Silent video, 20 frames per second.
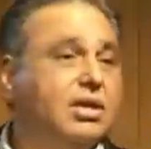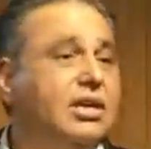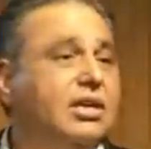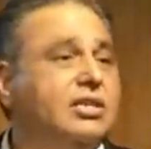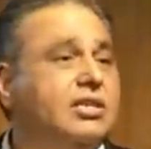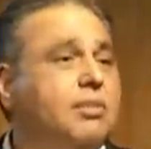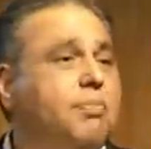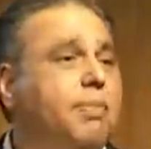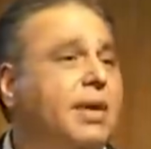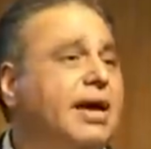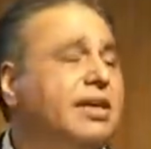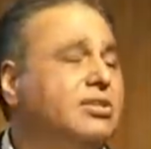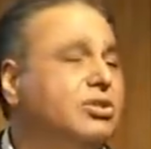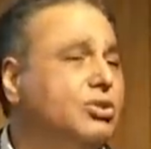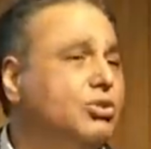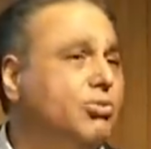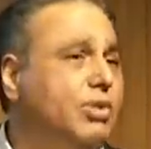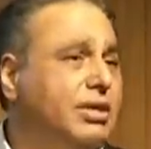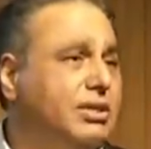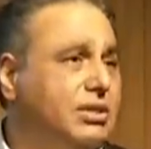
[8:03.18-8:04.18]
is a
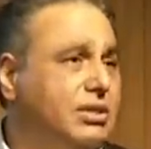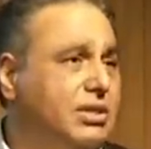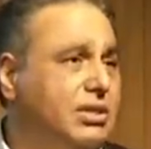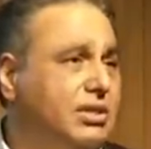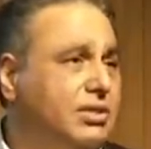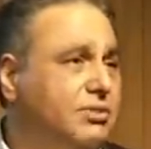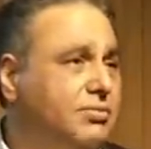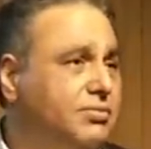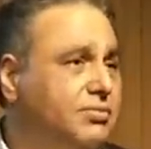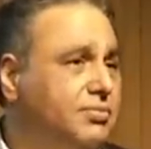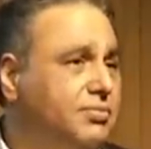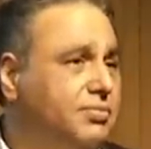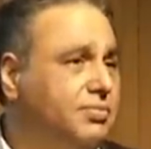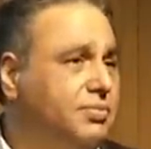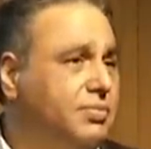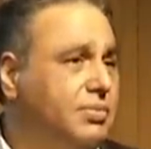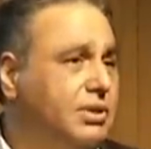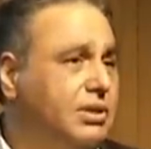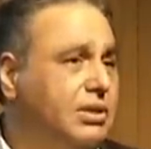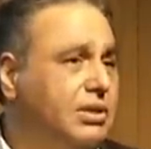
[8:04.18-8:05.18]
pass-through entity.
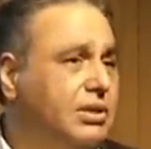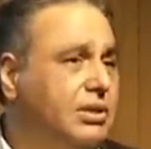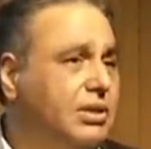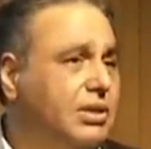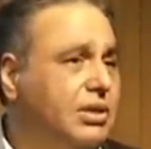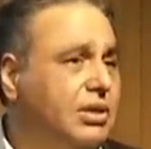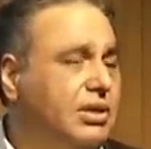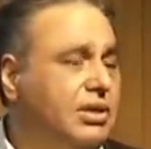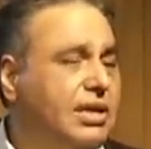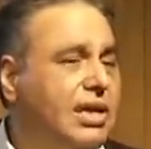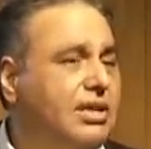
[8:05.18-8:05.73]
It